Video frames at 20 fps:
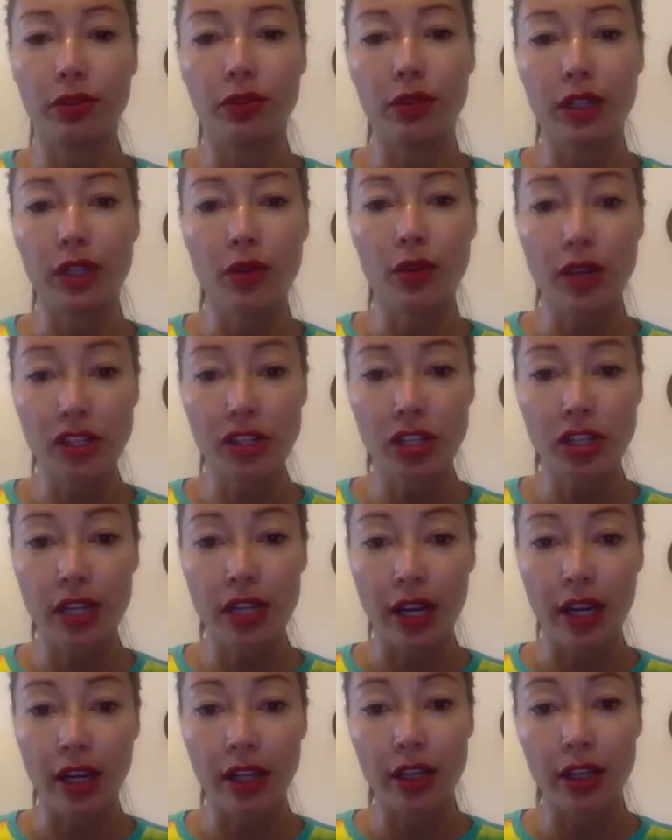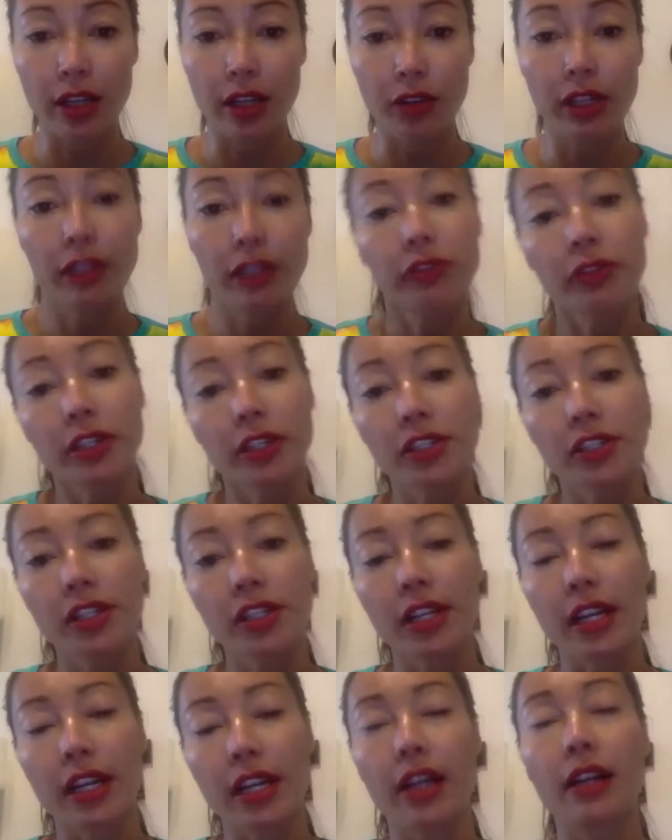a questionnaire, integrated
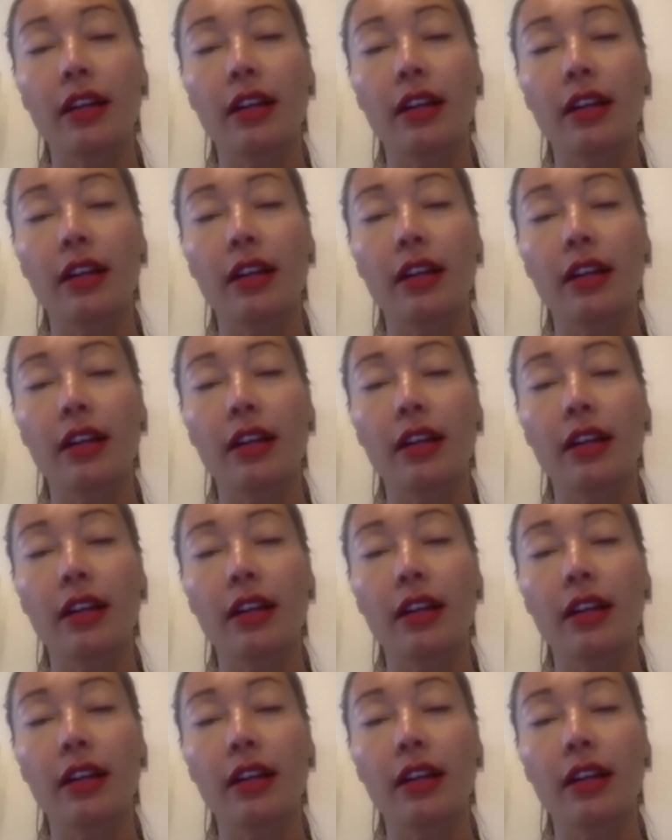questionnaire.